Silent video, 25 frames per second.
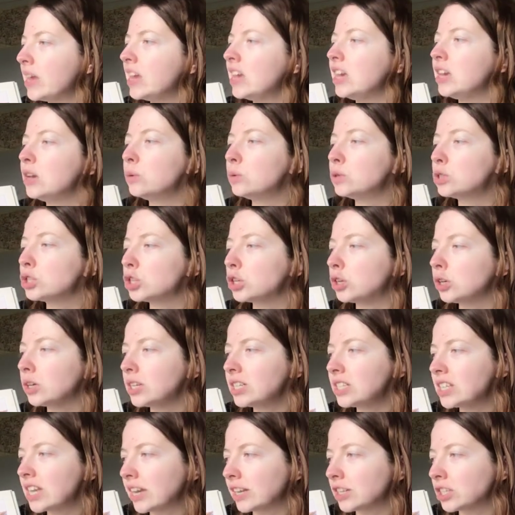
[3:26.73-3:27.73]
It was her
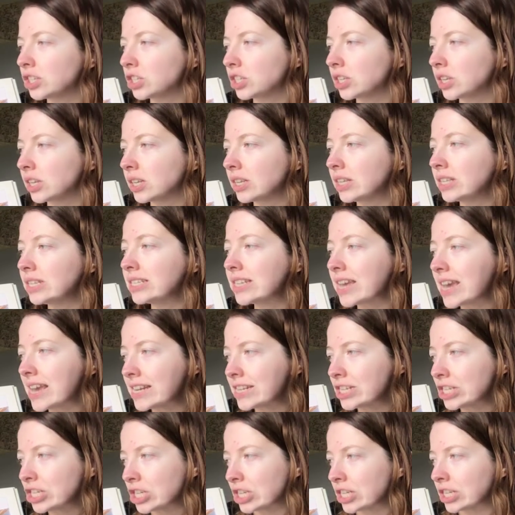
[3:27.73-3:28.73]

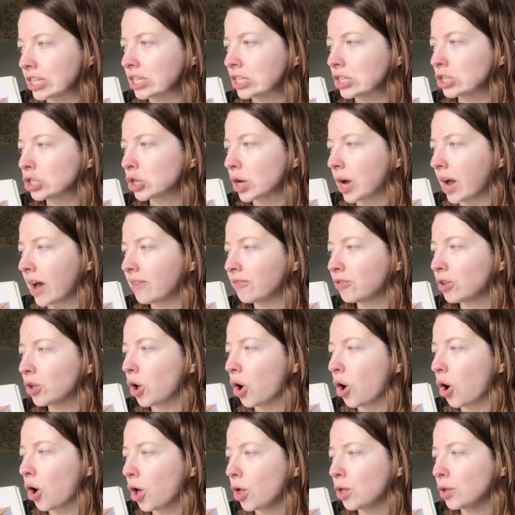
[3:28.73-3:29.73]
intention to travel
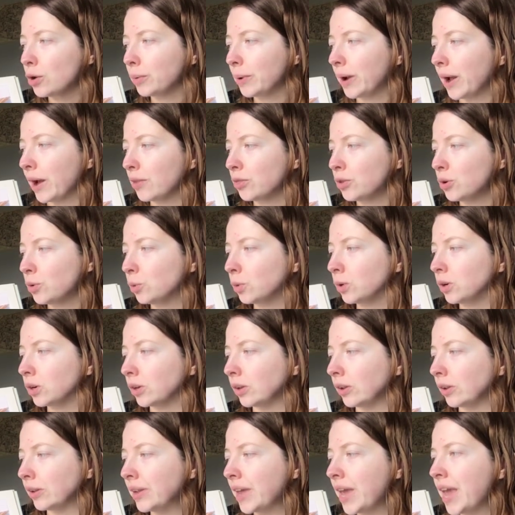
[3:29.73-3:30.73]
all around the
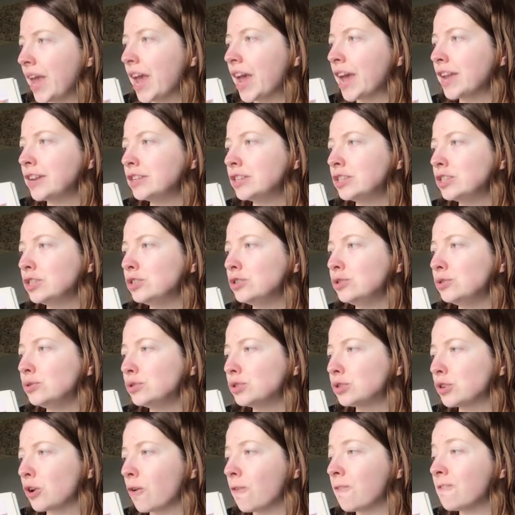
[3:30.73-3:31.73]
world and to do
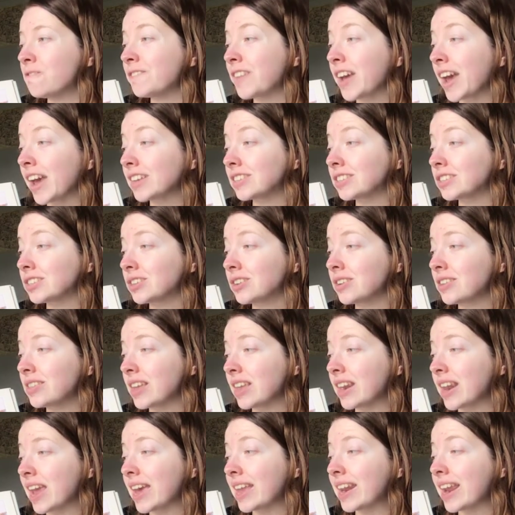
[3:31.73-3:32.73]
so faster
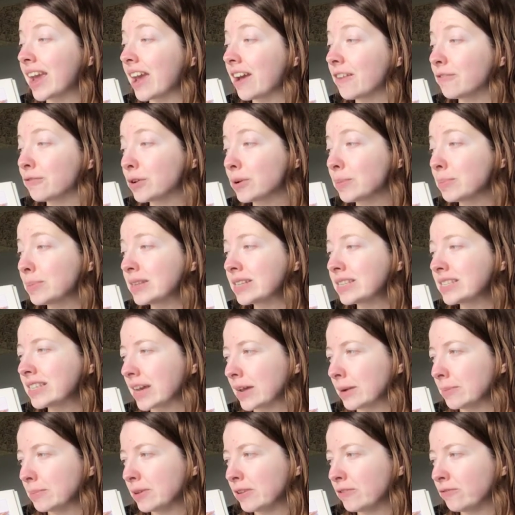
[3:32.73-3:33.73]
than had ever been
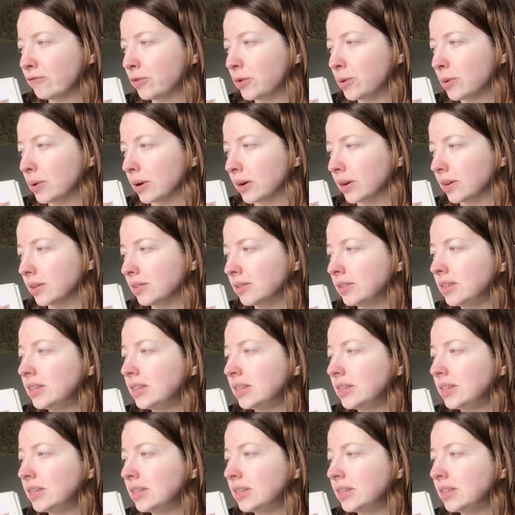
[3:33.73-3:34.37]
done before.